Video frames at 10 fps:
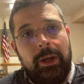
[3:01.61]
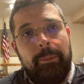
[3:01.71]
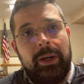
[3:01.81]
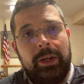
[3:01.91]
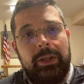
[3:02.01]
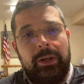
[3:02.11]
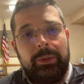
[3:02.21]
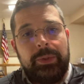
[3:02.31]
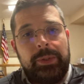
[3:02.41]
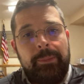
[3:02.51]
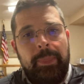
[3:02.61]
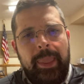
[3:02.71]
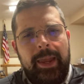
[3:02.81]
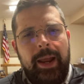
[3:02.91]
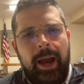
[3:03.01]
among adults
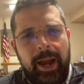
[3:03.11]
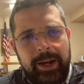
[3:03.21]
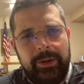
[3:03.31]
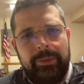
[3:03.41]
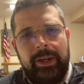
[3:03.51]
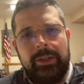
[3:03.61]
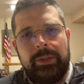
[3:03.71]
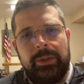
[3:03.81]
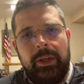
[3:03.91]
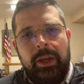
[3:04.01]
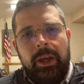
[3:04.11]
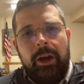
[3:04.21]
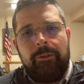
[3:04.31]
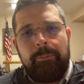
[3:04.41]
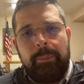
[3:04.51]
and higher rates
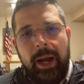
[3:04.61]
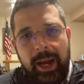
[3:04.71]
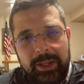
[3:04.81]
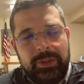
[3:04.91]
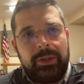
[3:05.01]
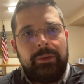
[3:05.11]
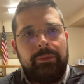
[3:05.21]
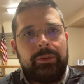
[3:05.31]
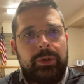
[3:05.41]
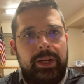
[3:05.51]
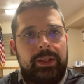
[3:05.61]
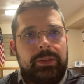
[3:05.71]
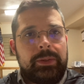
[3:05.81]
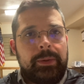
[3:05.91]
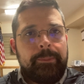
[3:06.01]
of positive
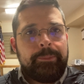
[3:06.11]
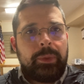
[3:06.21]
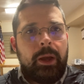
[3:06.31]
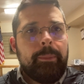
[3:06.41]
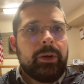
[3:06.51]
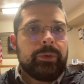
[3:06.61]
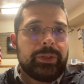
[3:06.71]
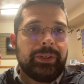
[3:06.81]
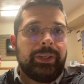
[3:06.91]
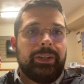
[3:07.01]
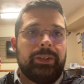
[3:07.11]
traits among resilient